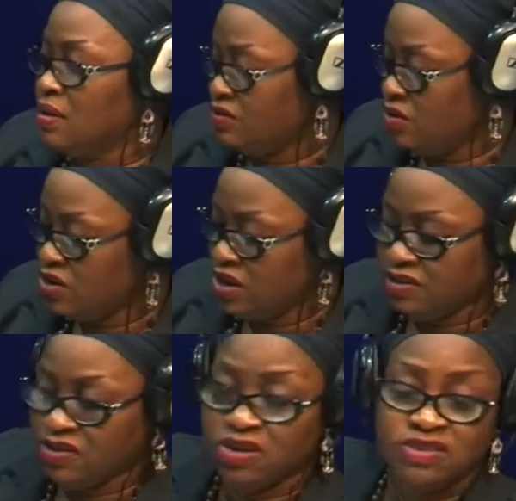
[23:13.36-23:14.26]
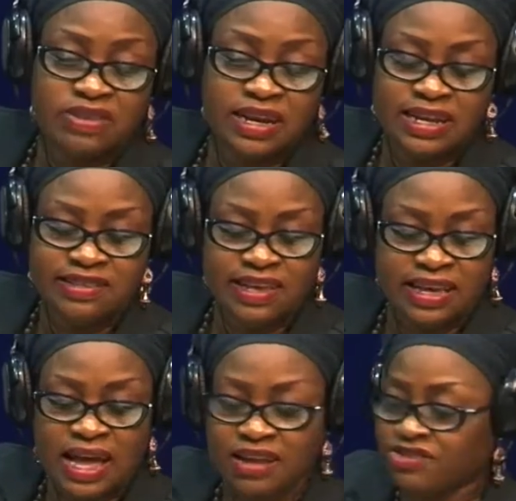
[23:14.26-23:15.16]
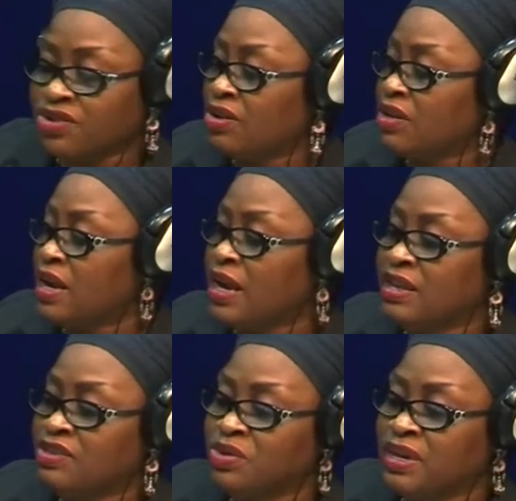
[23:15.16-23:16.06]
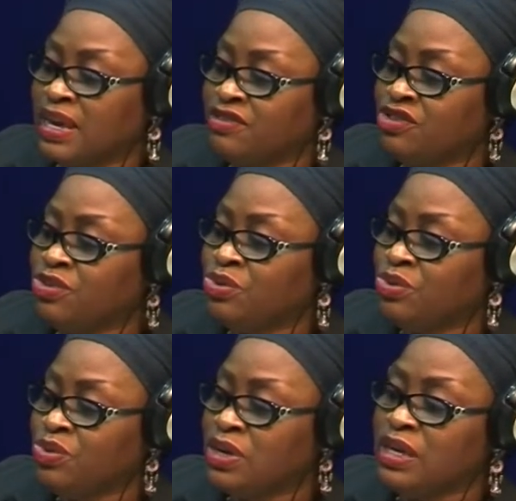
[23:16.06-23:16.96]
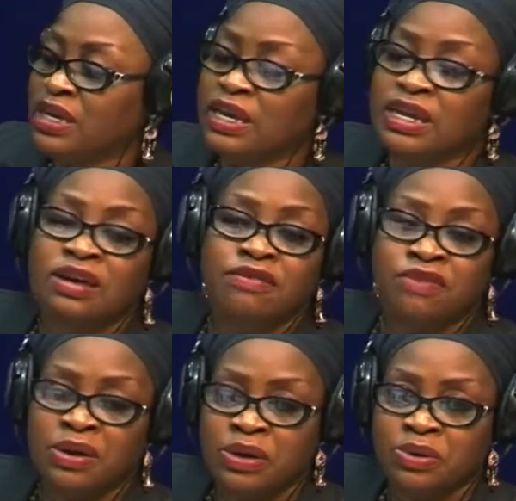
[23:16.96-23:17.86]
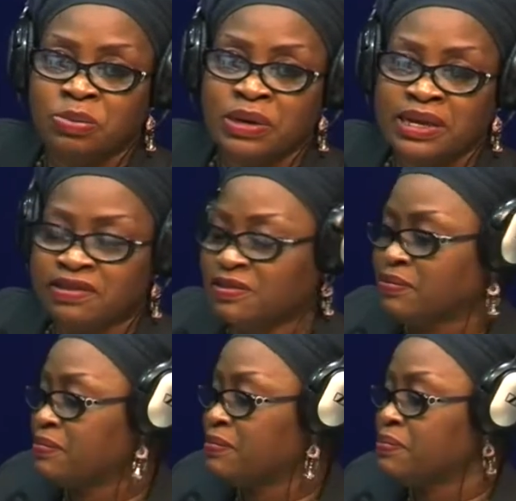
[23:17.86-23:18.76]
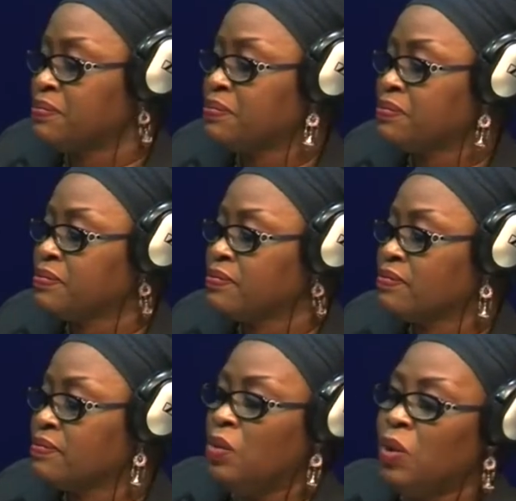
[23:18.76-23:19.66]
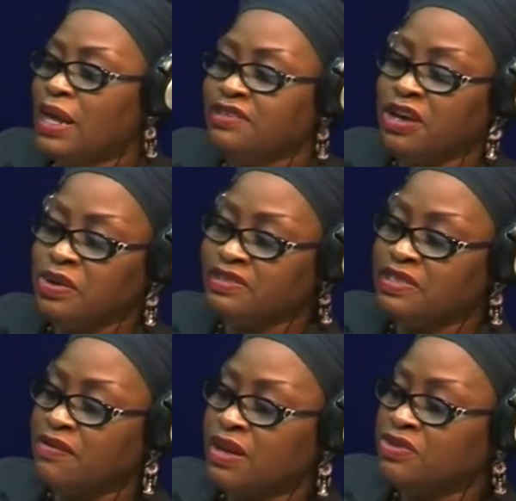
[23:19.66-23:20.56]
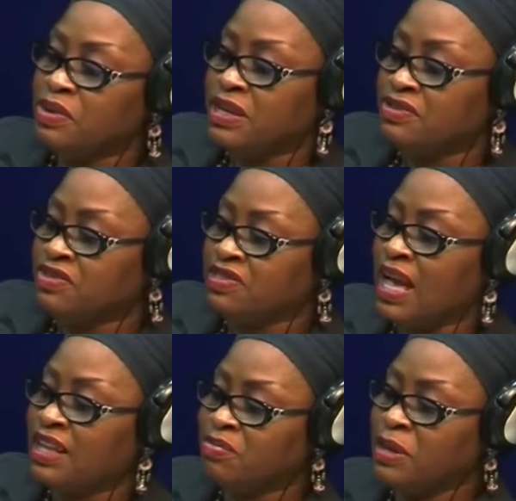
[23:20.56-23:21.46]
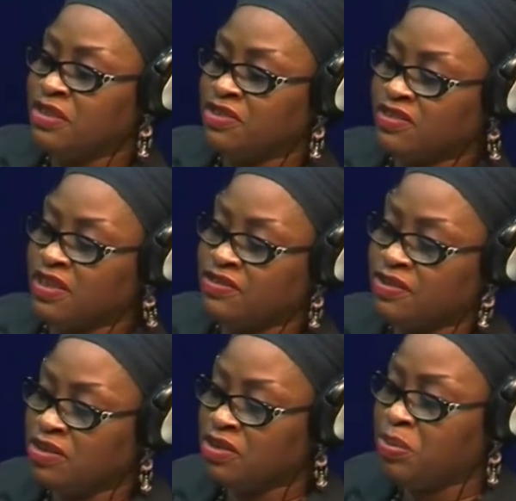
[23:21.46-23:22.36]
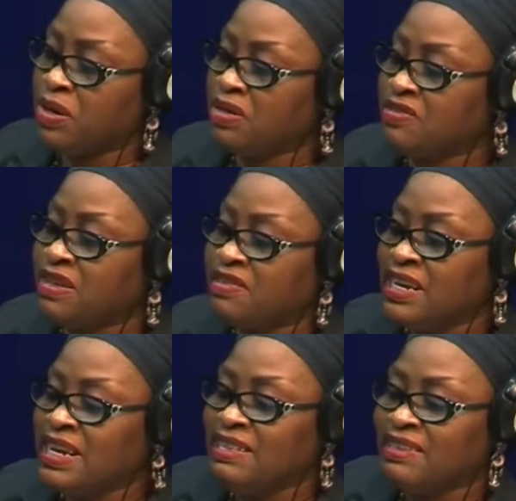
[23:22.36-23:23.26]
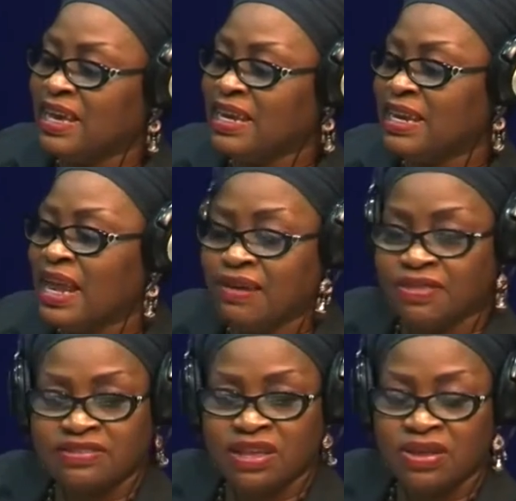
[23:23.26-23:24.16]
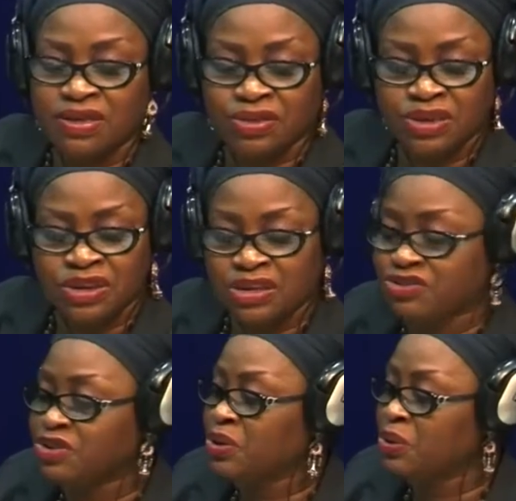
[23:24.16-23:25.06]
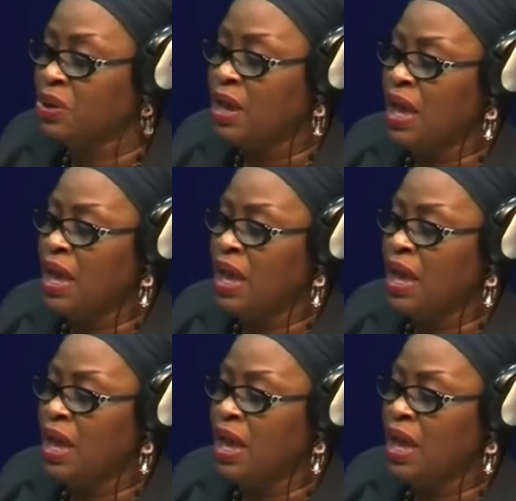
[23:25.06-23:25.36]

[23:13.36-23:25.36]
So you need to constantly take action and it will get you in a very good place. Well, I tell you, it's never too late to start. Many successful entrepreneurs started later in life. That's another thing you need to know.